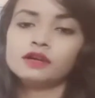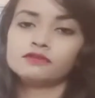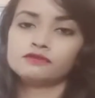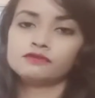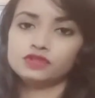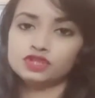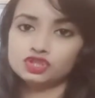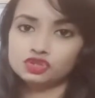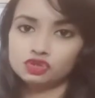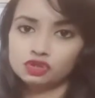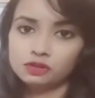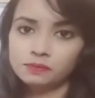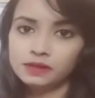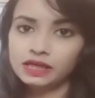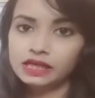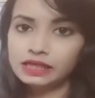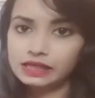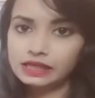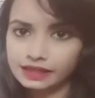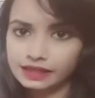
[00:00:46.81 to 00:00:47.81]
We should
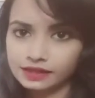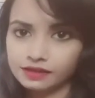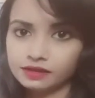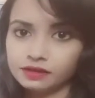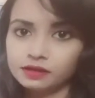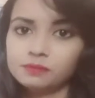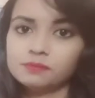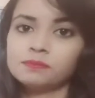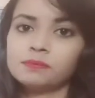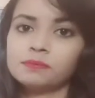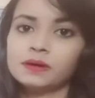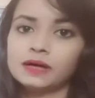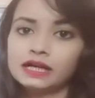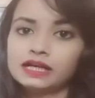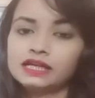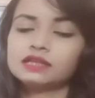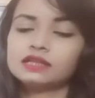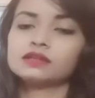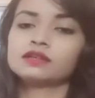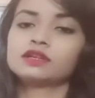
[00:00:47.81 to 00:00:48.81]
be clear,
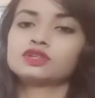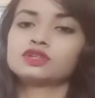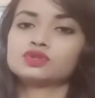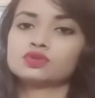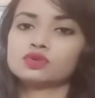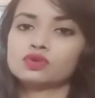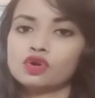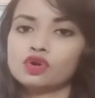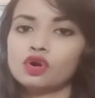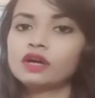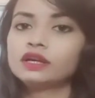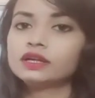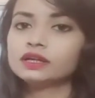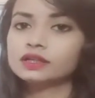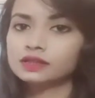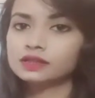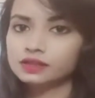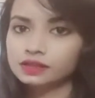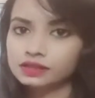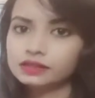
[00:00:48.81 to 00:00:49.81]
but it should not
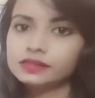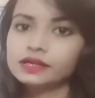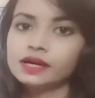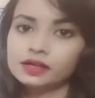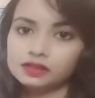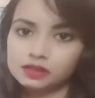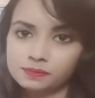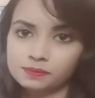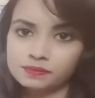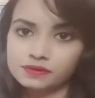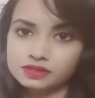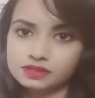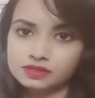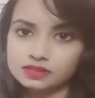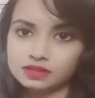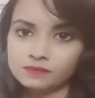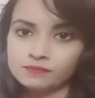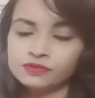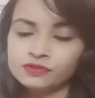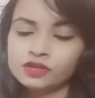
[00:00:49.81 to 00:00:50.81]
hurt the other
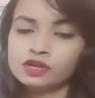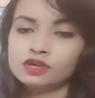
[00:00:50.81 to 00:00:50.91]
person.